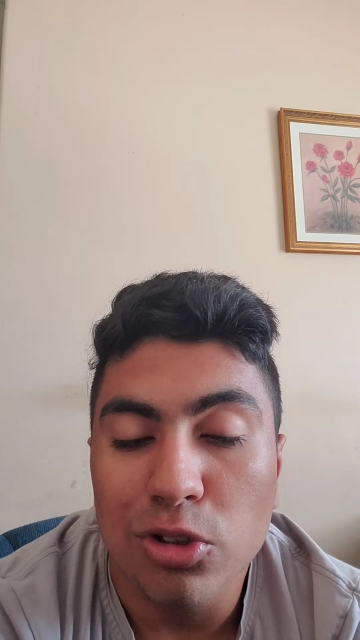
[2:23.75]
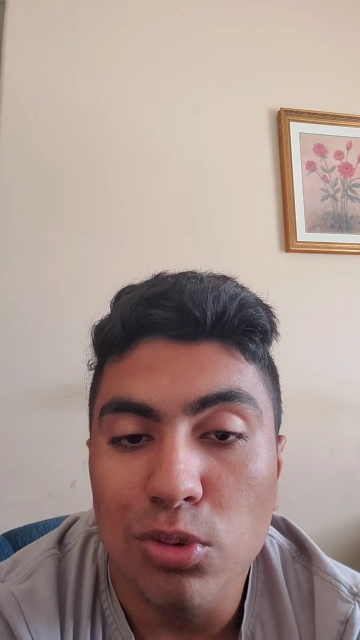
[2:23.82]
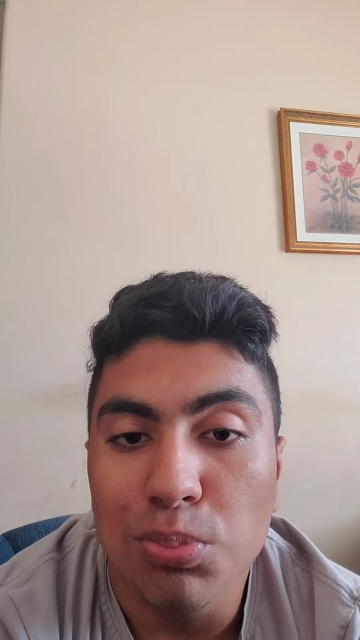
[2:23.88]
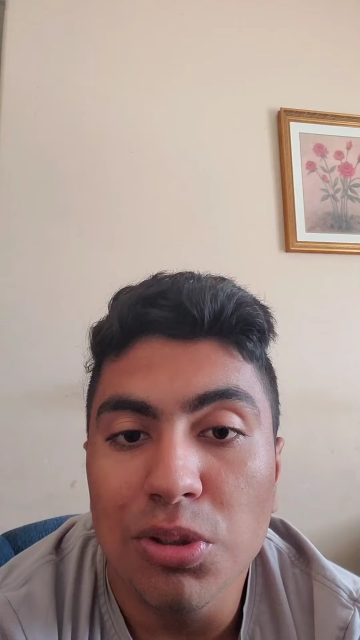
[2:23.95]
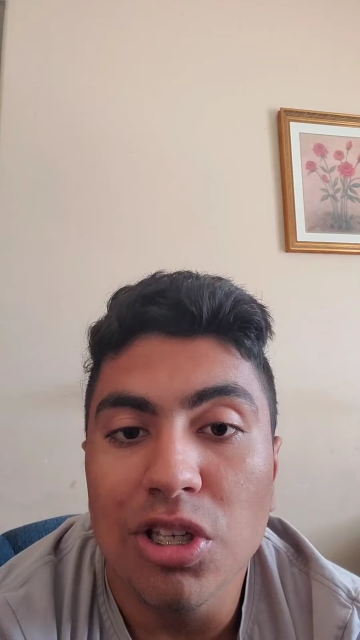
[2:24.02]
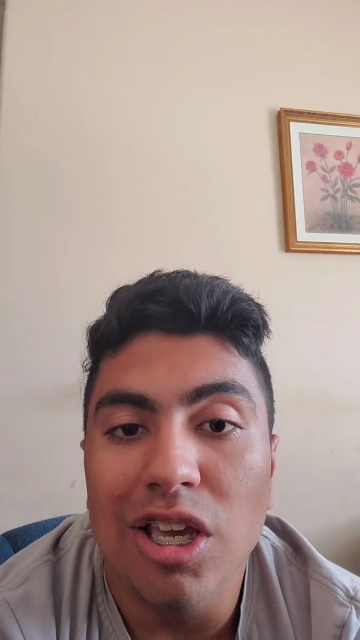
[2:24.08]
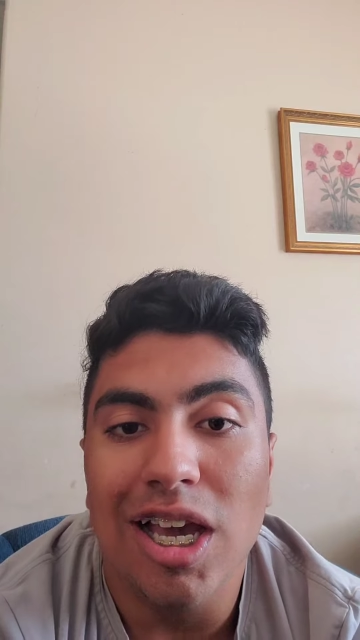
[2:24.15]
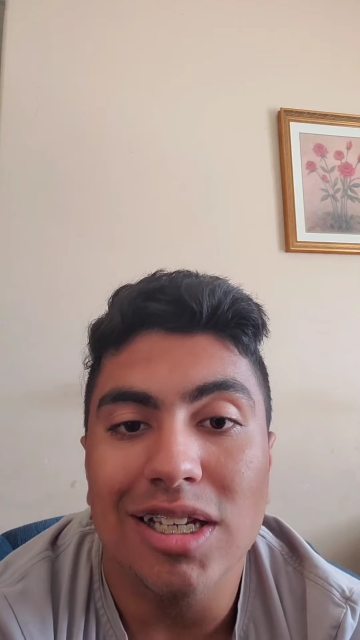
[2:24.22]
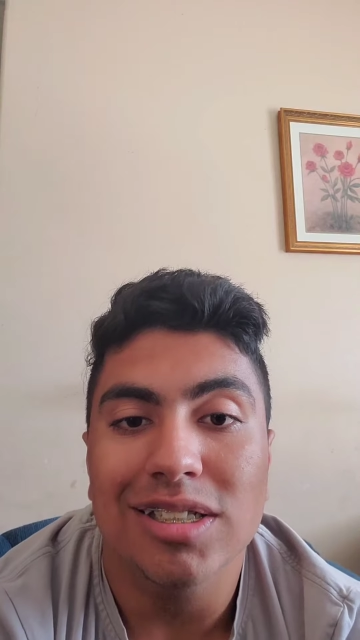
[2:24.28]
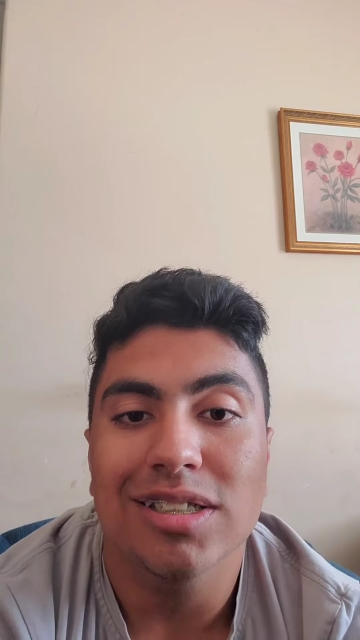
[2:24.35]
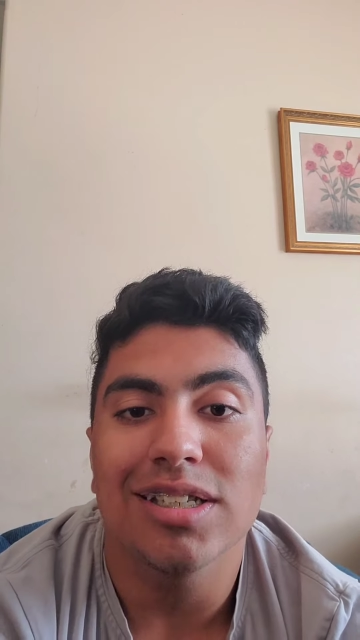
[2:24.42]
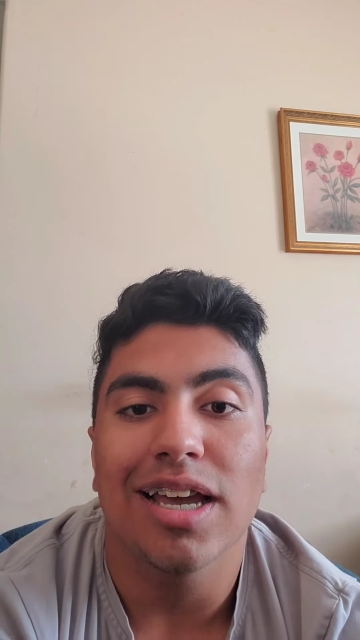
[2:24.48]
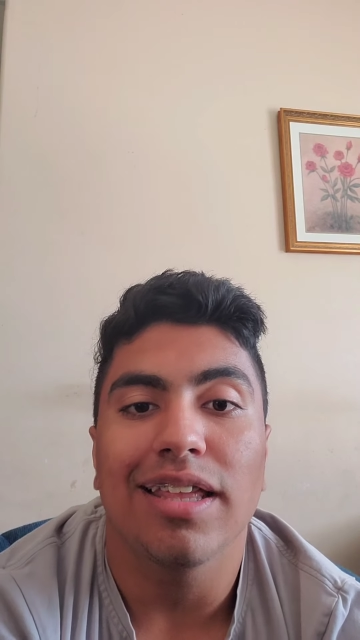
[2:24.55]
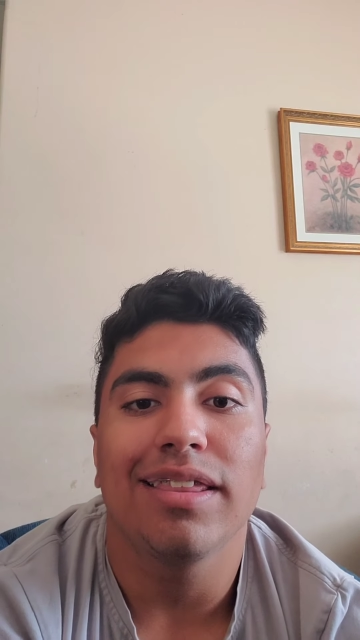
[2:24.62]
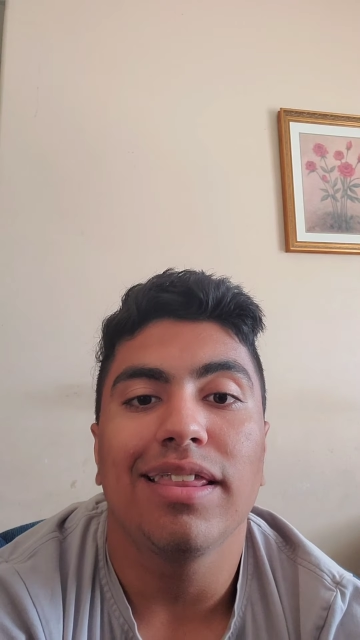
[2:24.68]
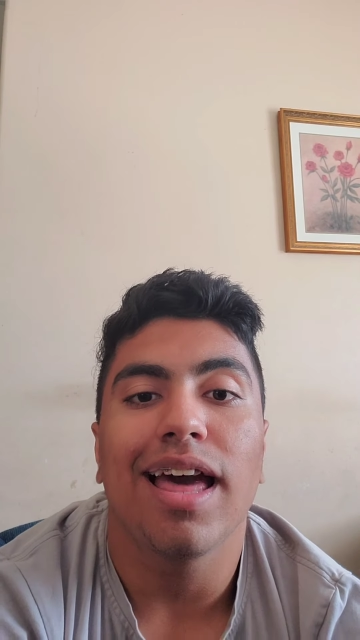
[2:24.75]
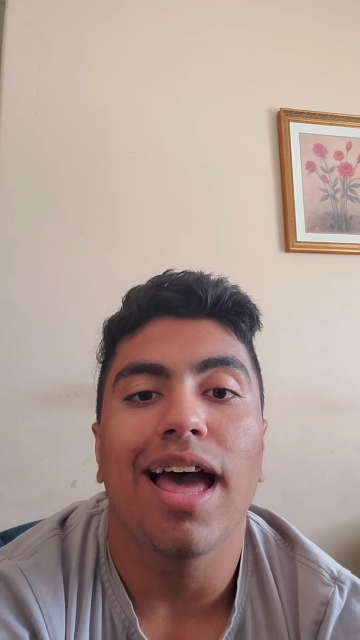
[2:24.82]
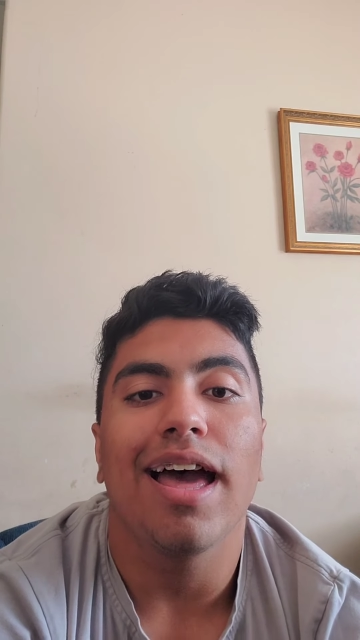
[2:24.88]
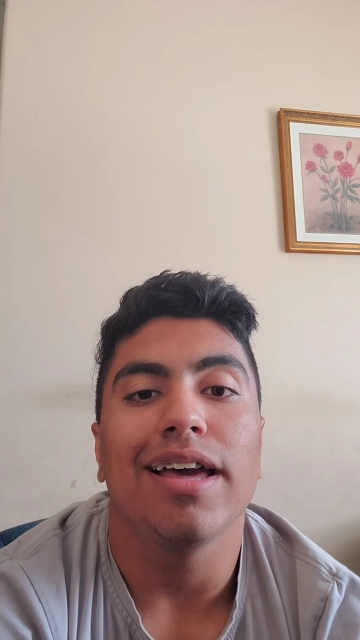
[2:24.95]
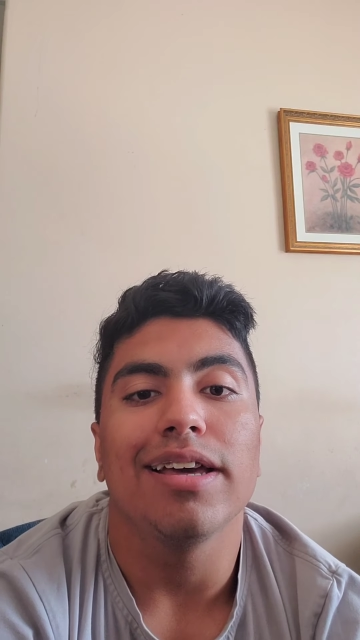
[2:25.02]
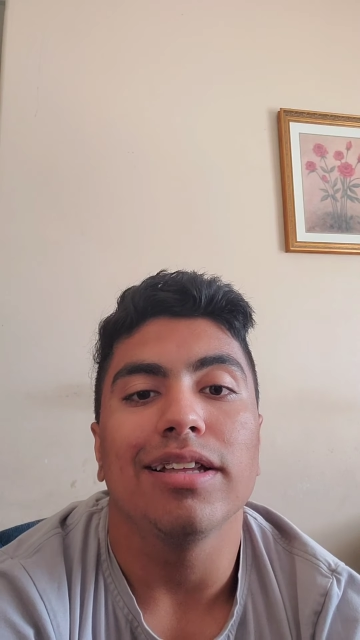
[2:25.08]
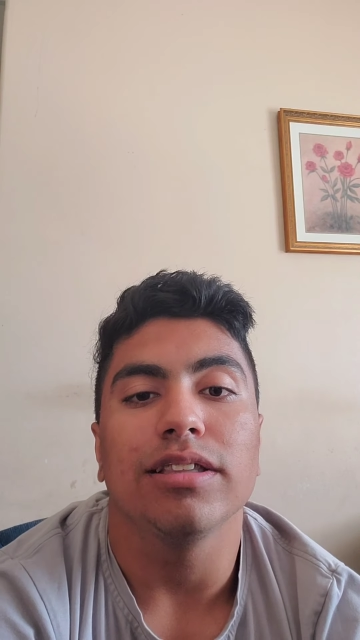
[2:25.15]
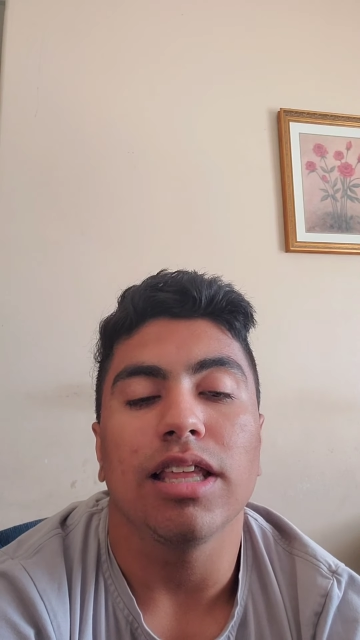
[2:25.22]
UPS said that